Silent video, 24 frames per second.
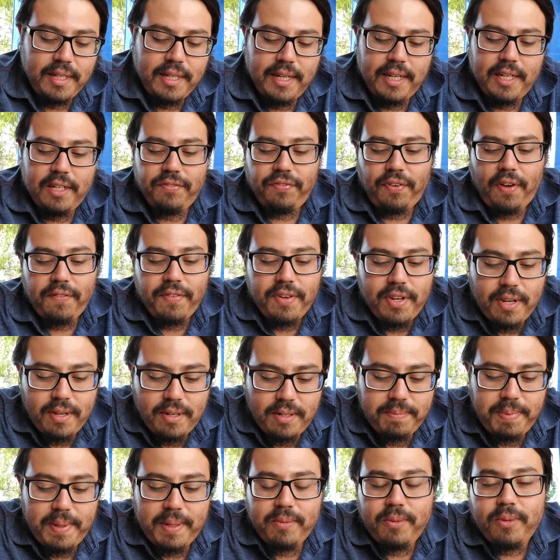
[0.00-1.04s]
And
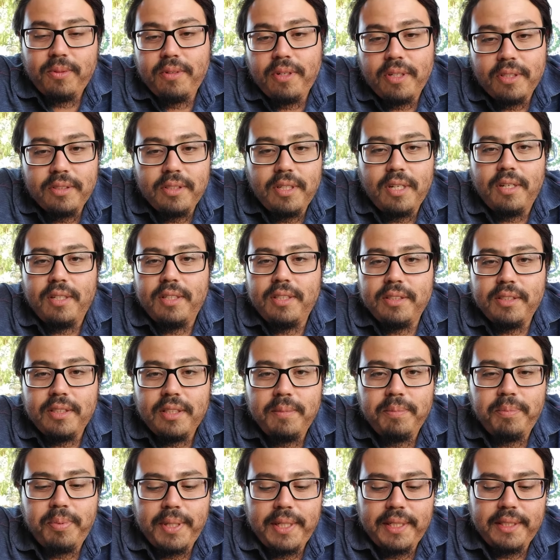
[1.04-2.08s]
Fabian Pavon also honestly
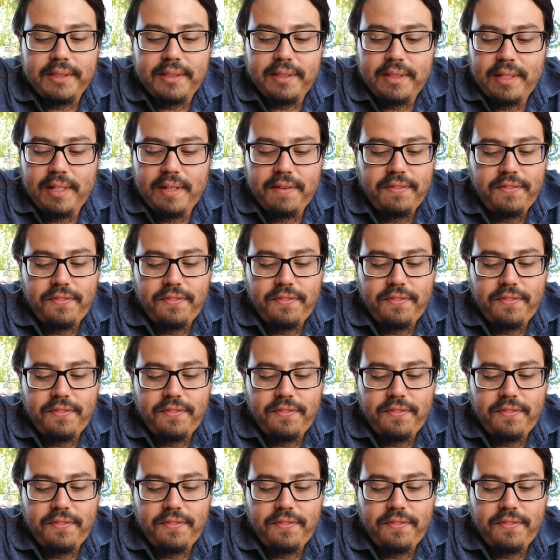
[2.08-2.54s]
brings a